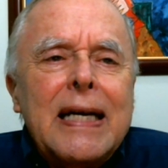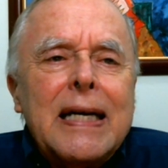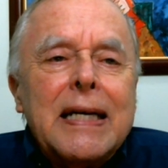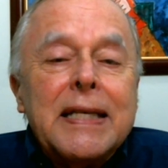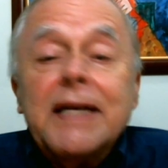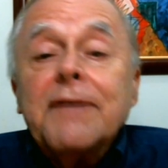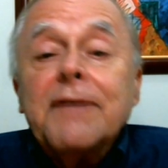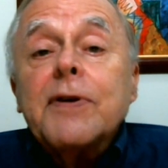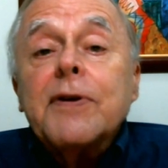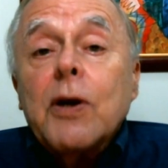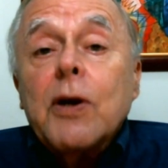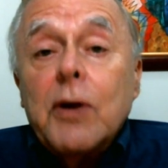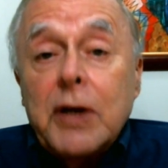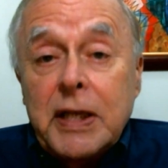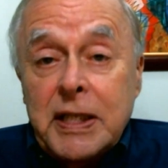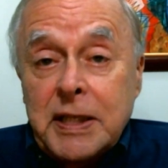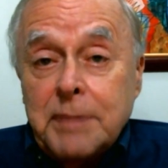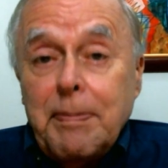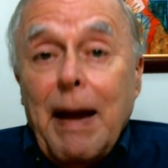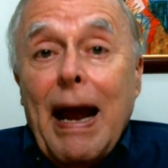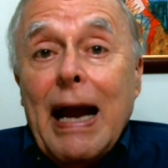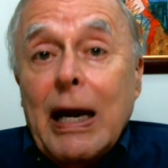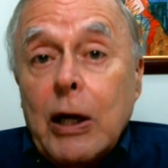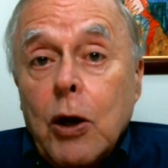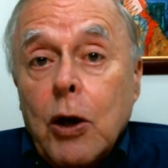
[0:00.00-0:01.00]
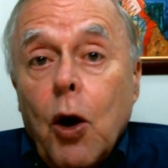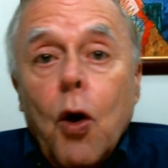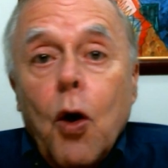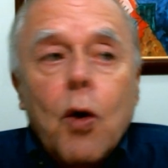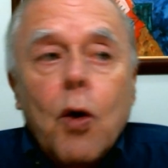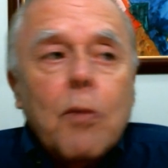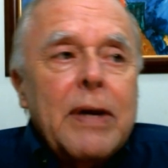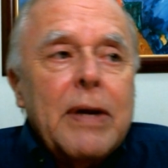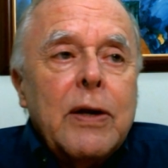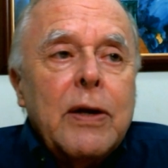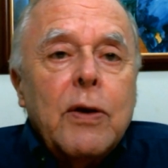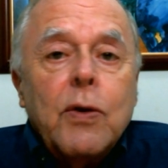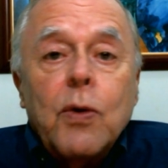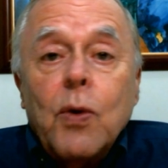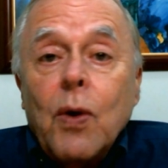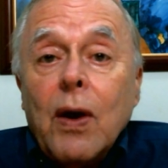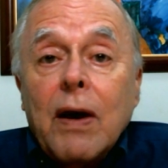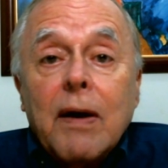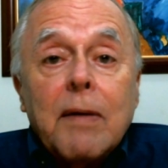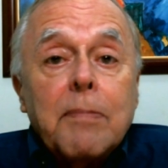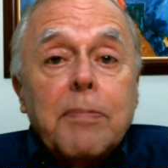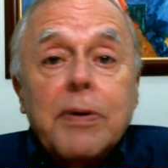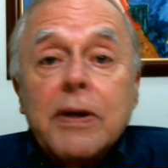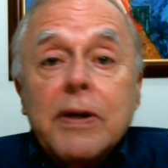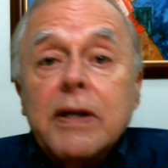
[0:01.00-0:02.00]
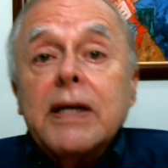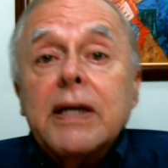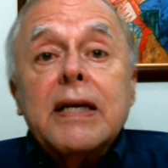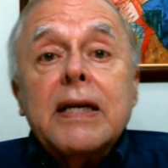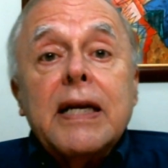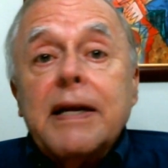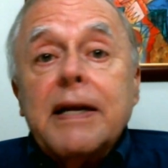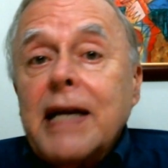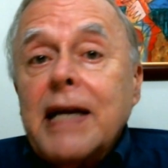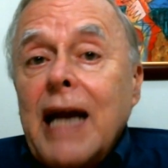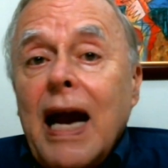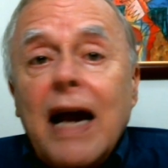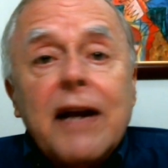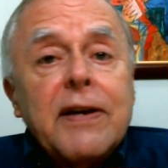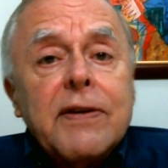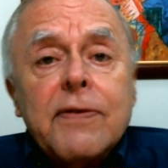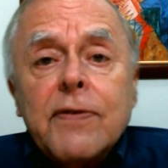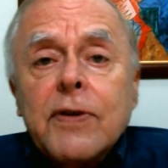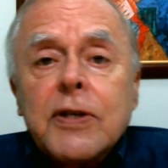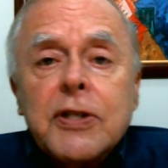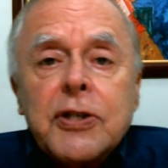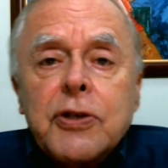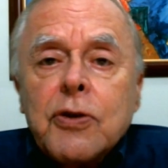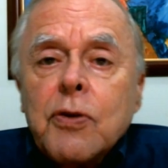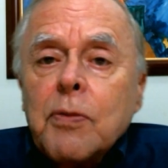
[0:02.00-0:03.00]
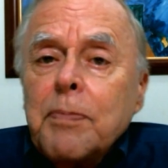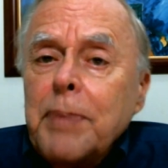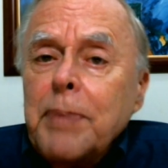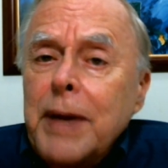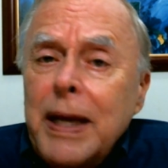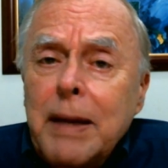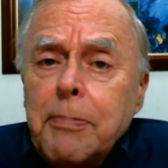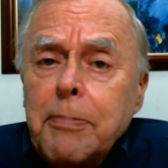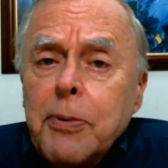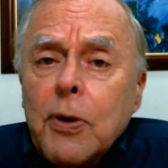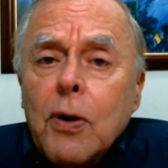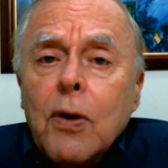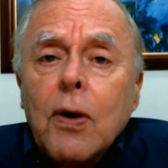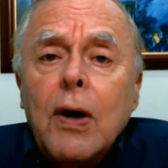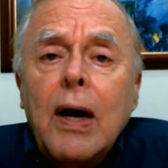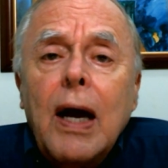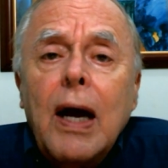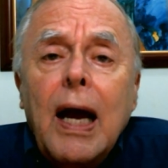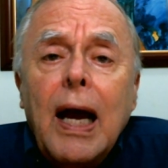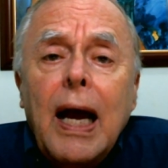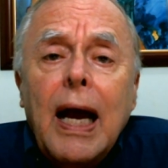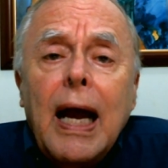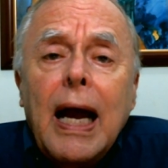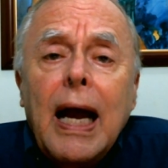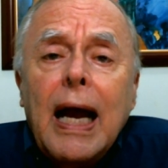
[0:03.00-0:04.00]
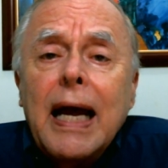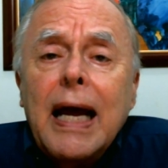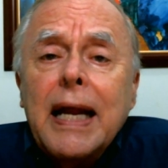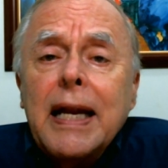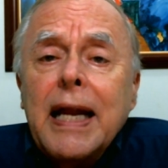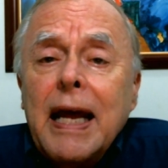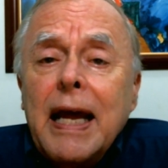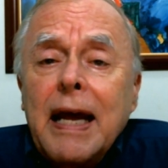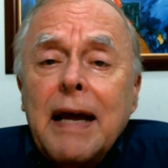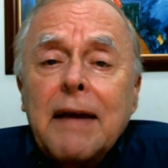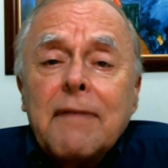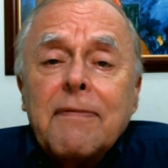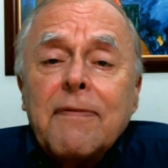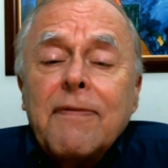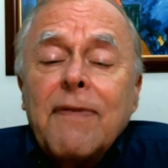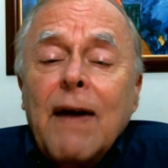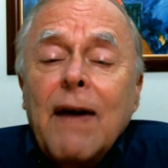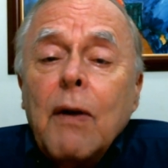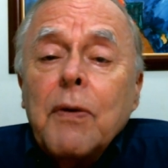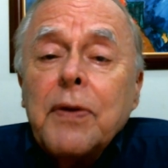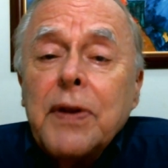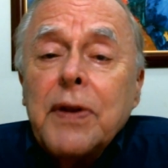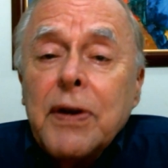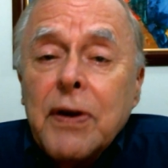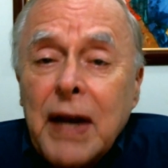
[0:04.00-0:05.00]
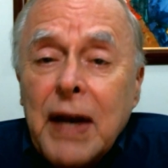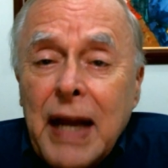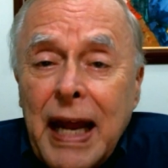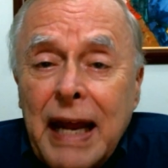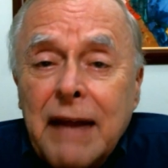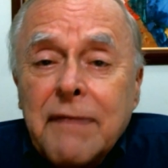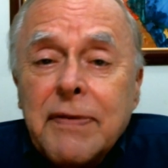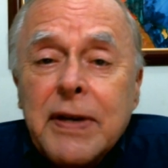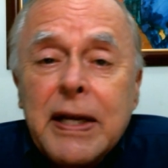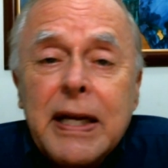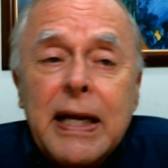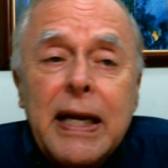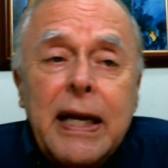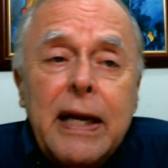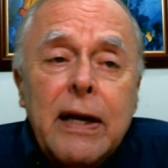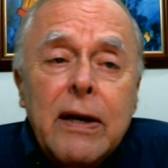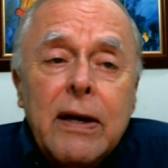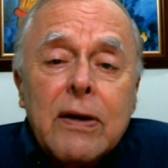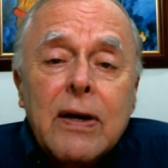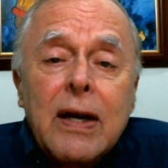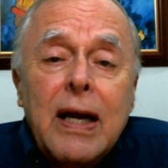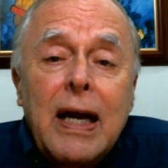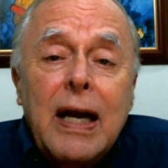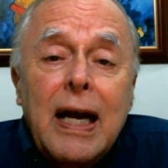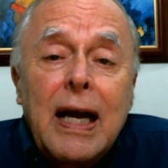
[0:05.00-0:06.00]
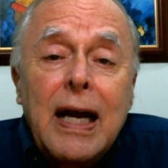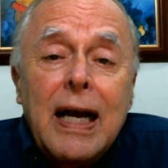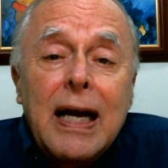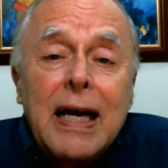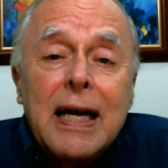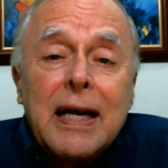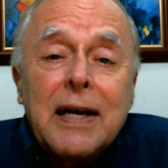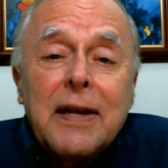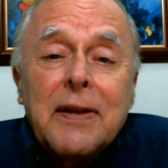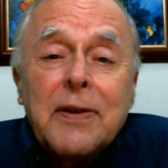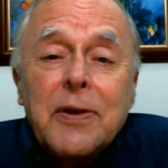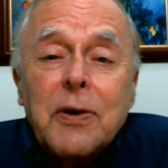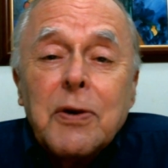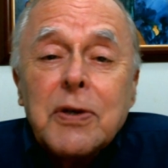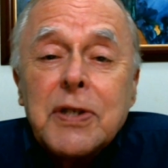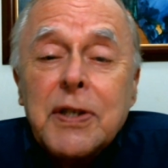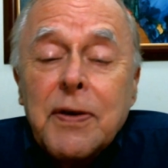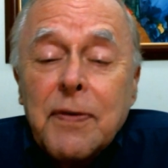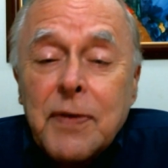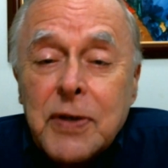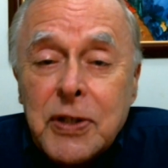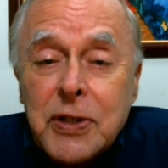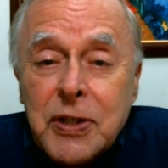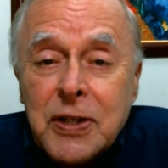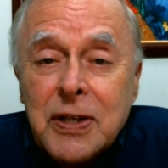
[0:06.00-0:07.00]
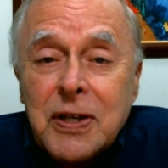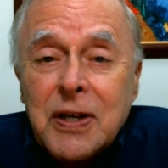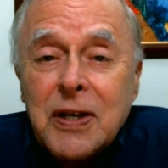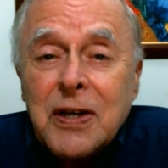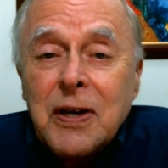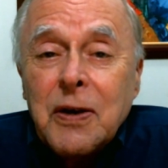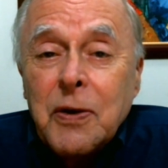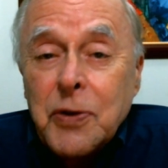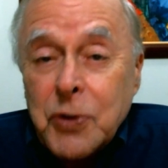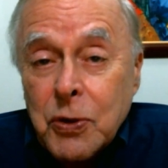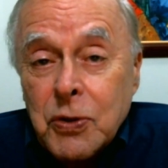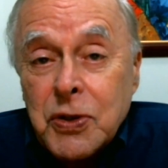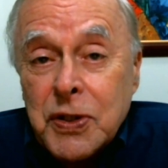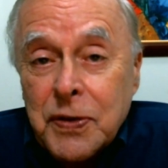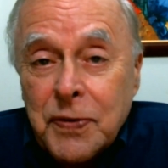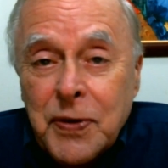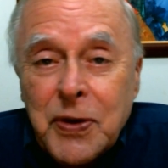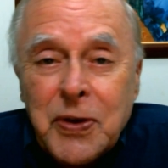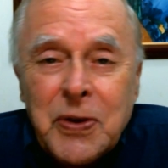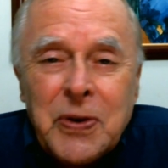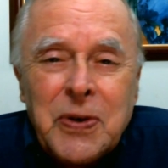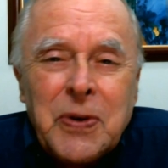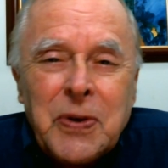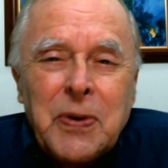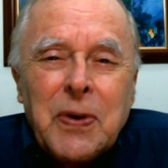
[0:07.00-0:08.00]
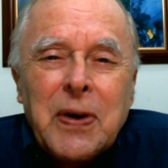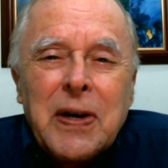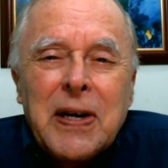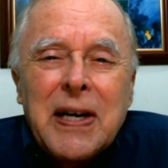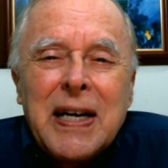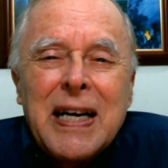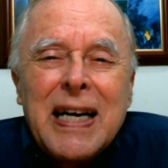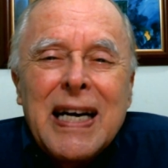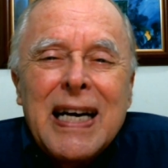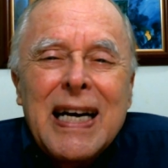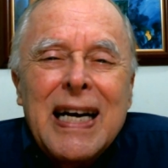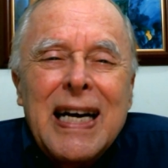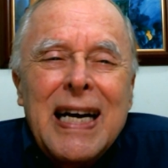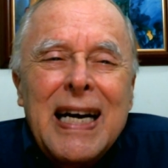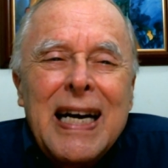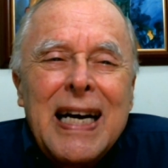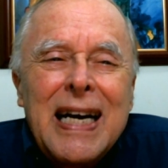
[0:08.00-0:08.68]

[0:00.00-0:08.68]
difficulties back home and who are politically controversial people and have found their haven here. Those of you who are,